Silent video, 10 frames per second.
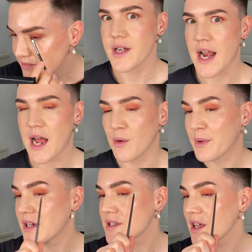Now,
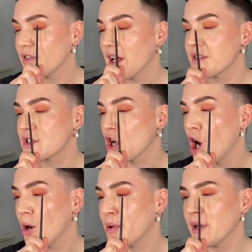because I've lined the
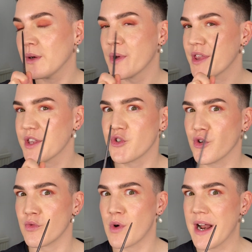top with the sort
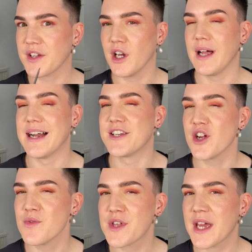of red colour, I
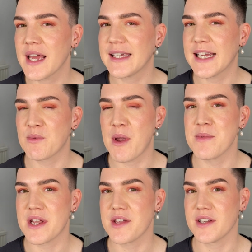don't think I can get away
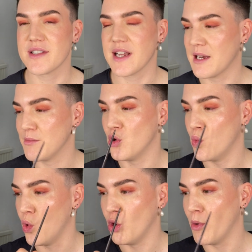with anything slightly more
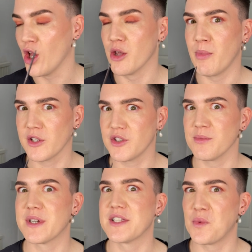warmer on the bottom
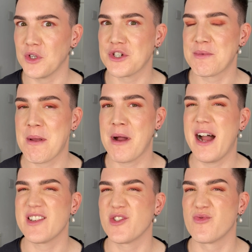because it will just make my
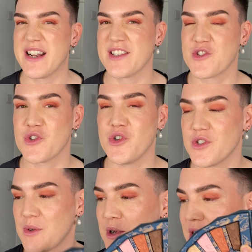eyes look red and sore.
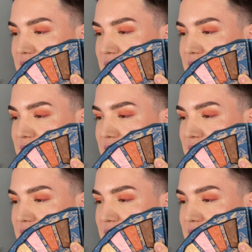So I'm going to